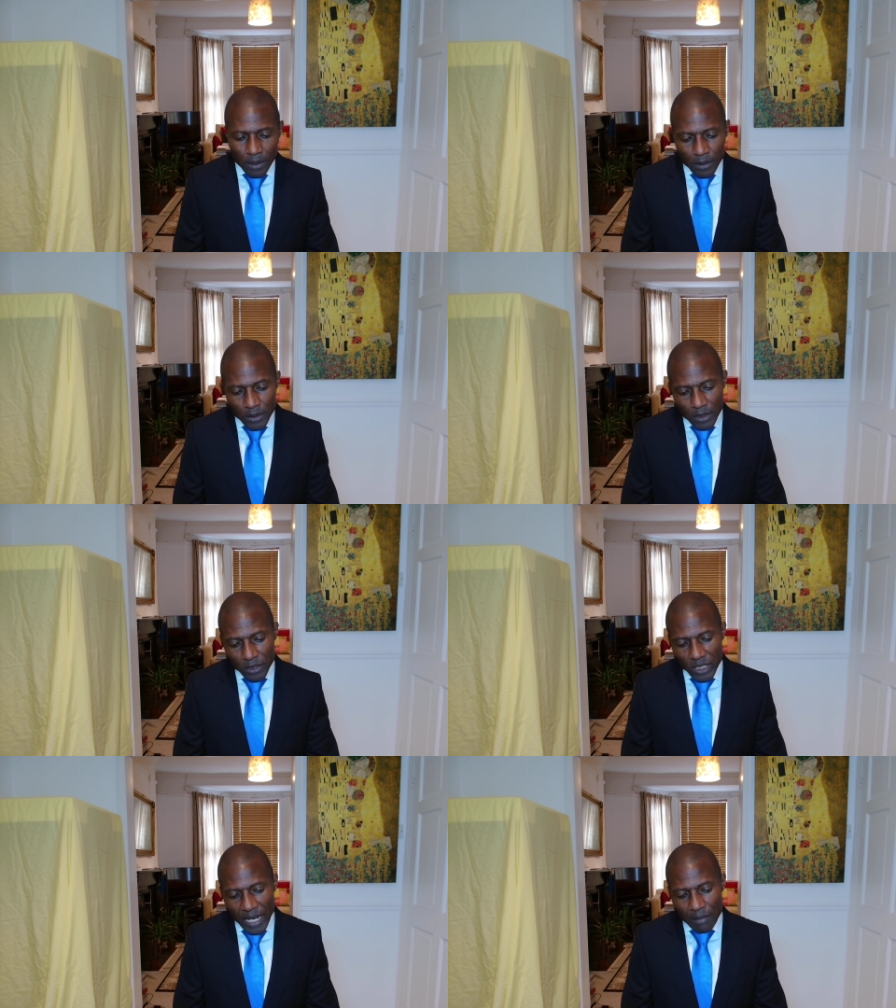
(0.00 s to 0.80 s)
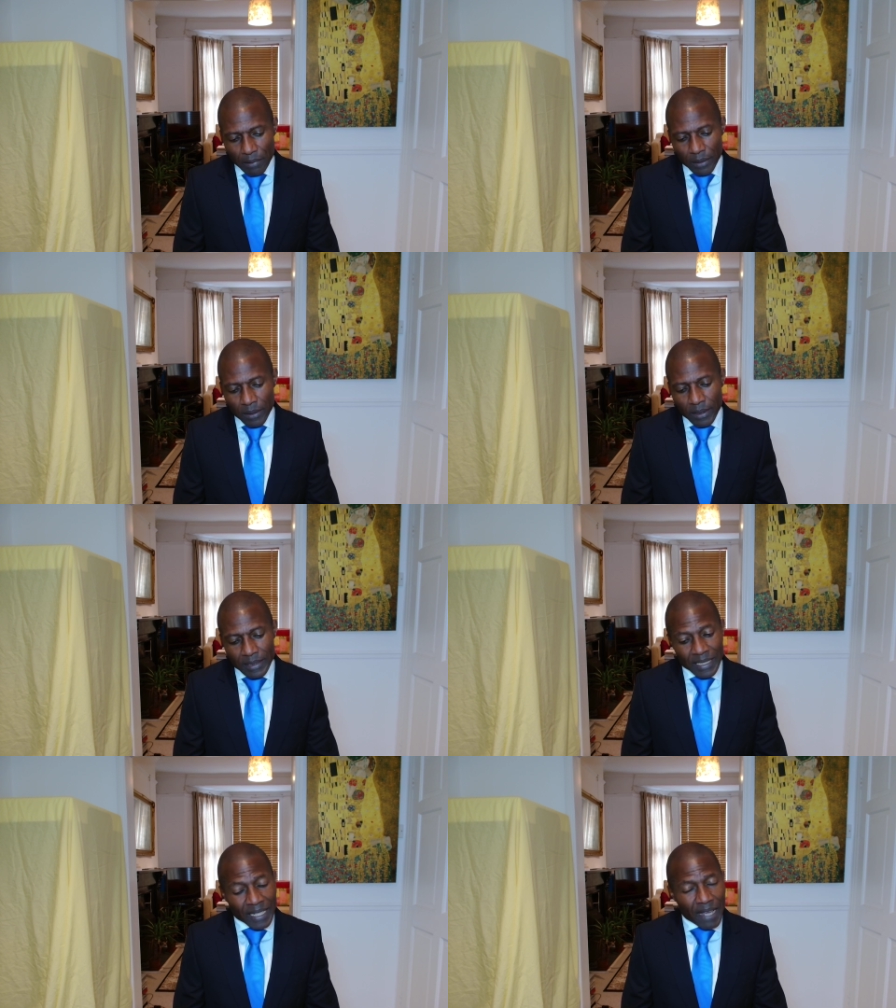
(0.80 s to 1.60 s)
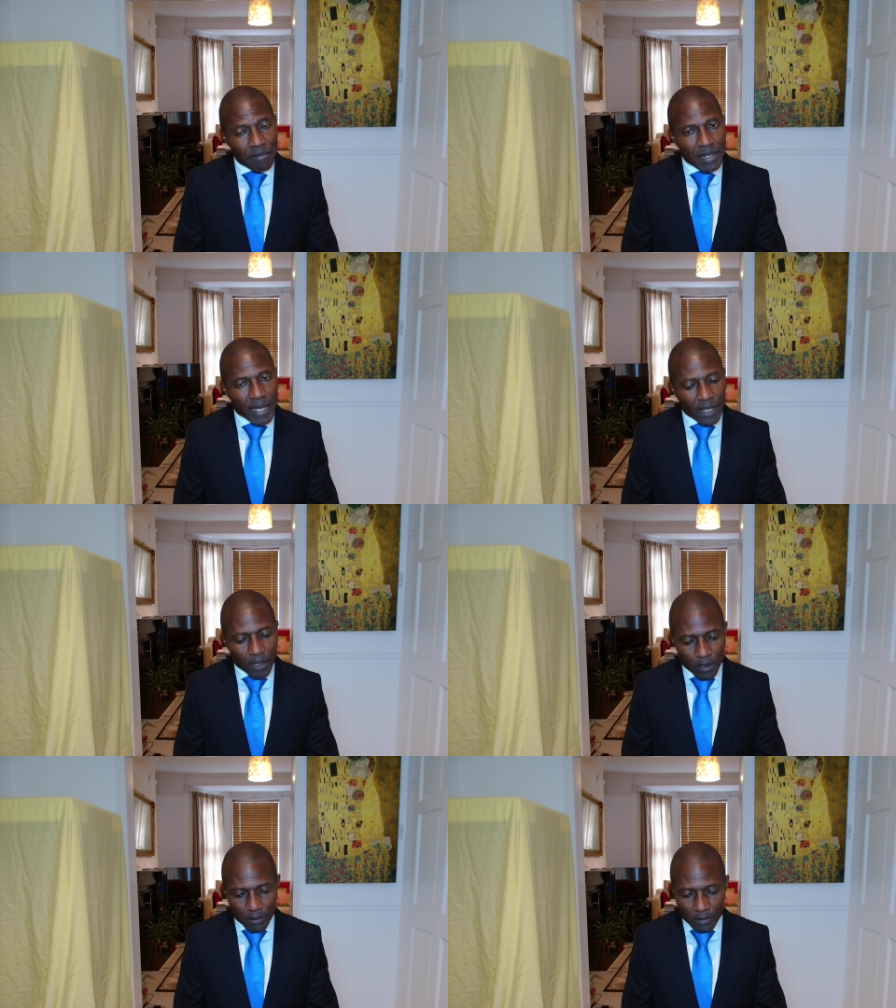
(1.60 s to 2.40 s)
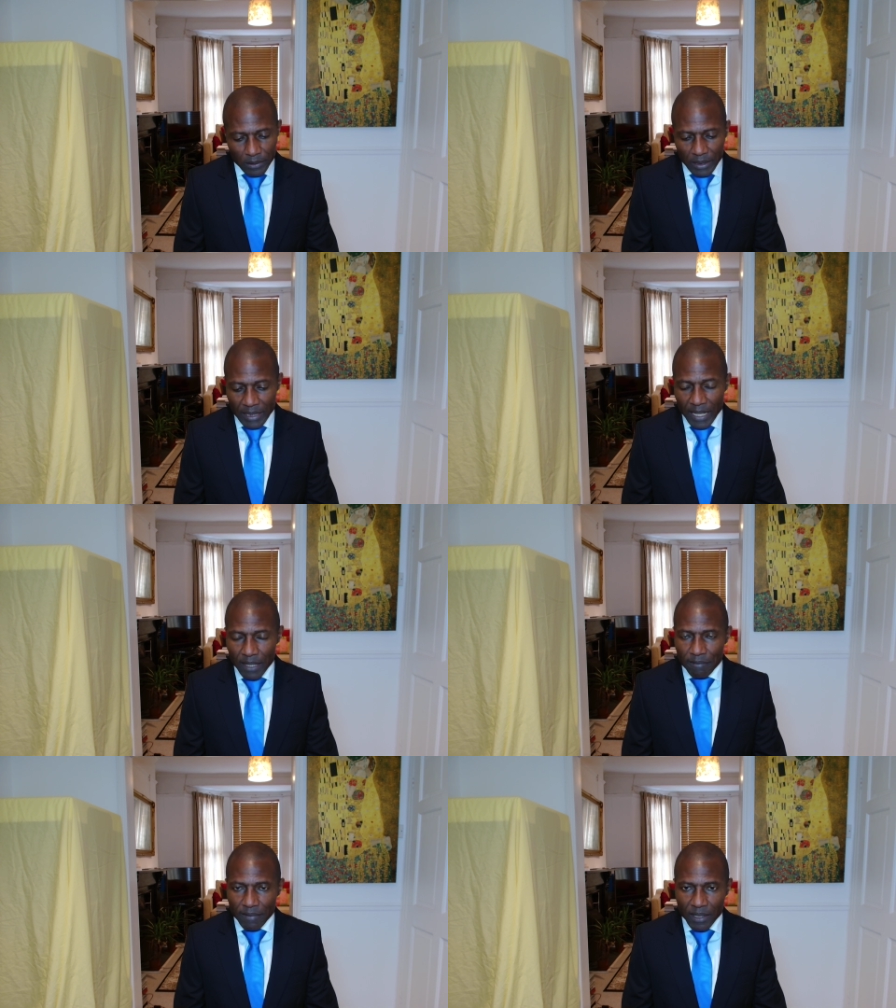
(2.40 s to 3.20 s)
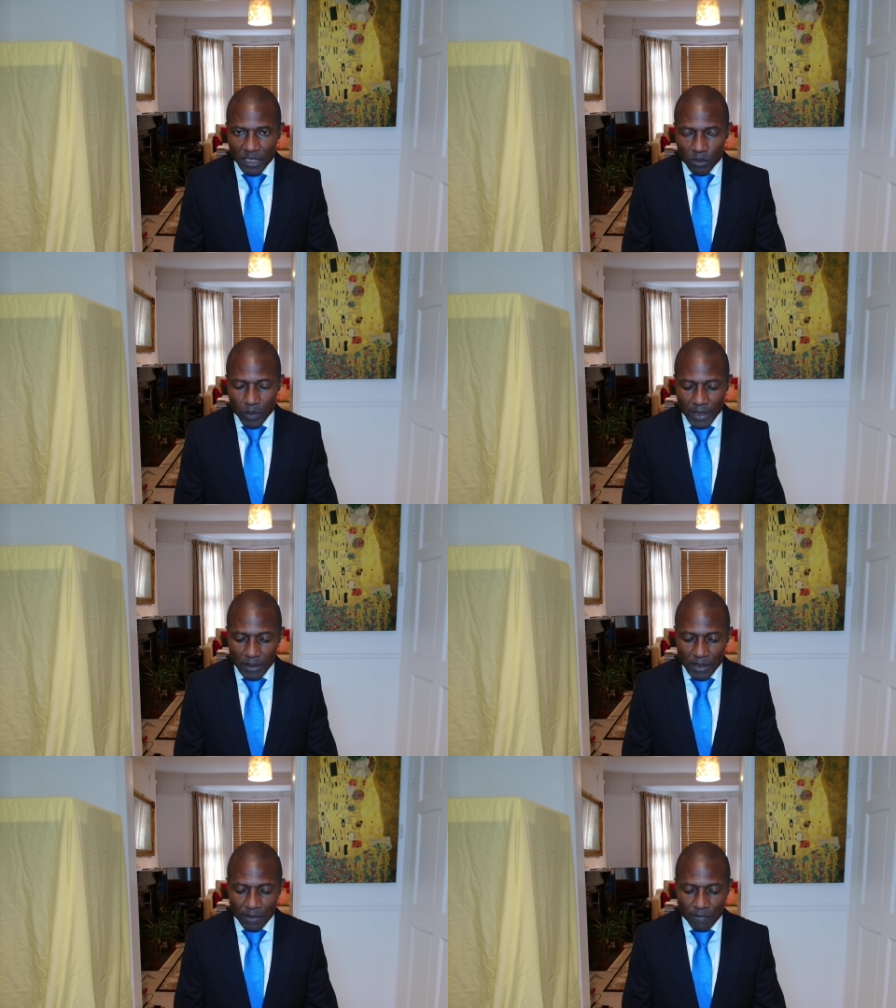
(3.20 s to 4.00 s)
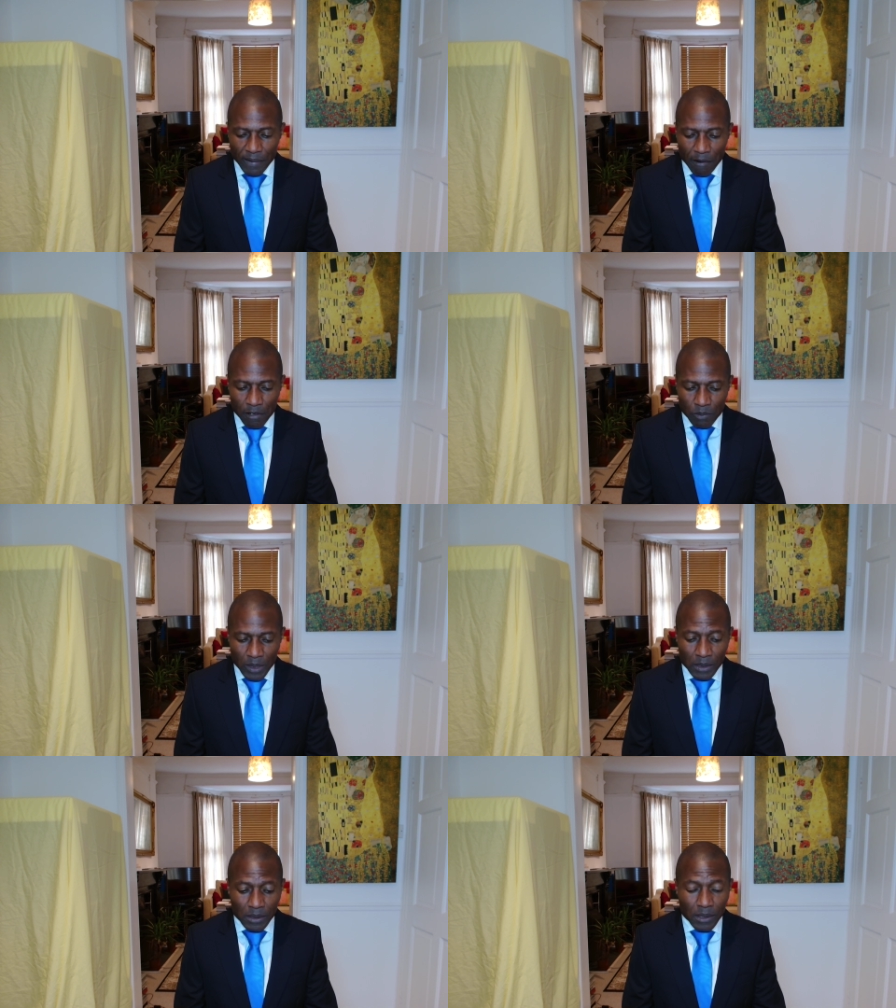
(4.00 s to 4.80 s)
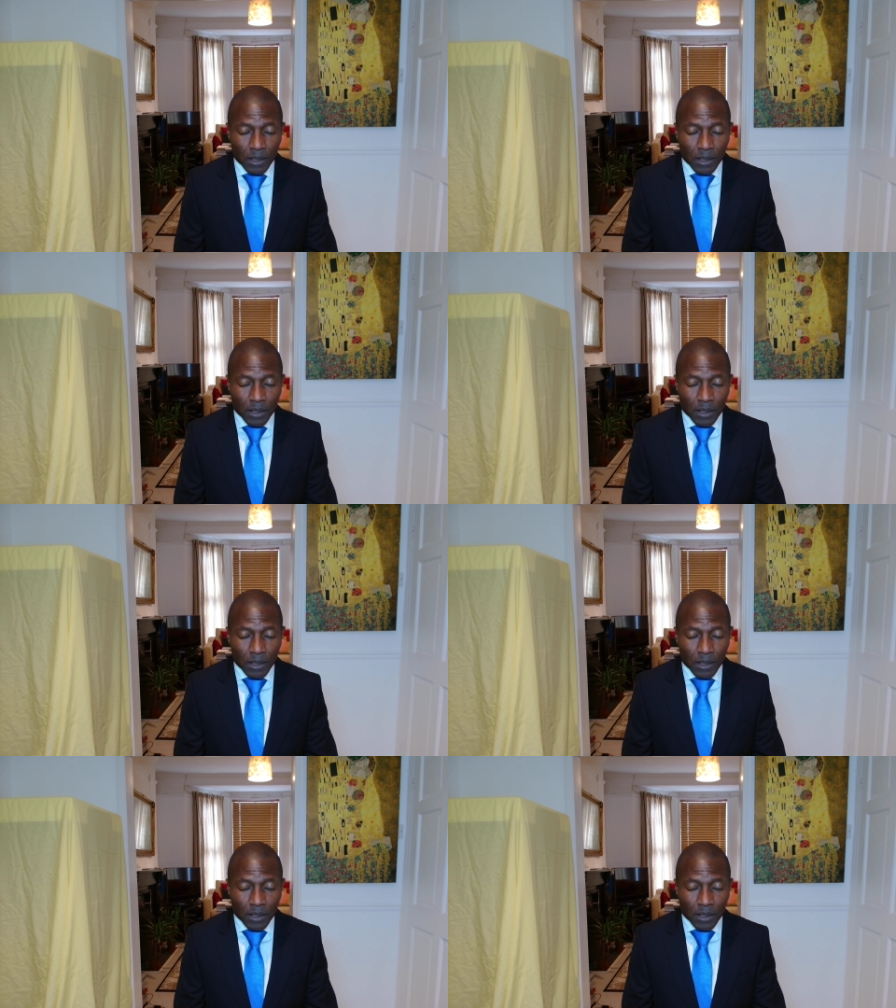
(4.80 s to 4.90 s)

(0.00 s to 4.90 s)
Such error is an everyday occurrence in any fast-paced environment,